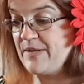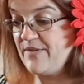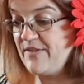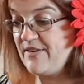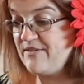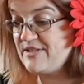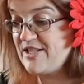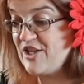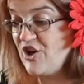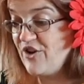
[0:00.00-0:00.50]

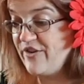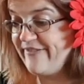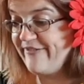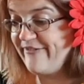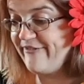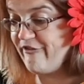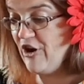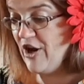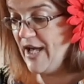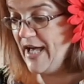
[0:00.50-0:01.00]
There is a lot of
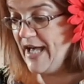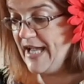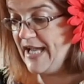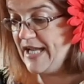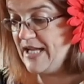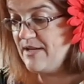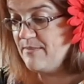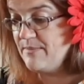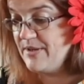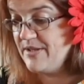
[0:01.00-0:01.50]

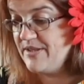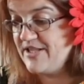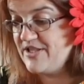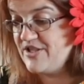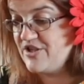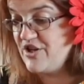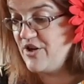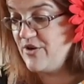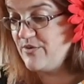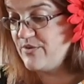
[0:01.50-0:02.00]
fray, but
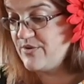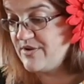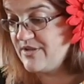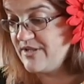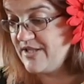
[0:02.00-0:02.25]
there's no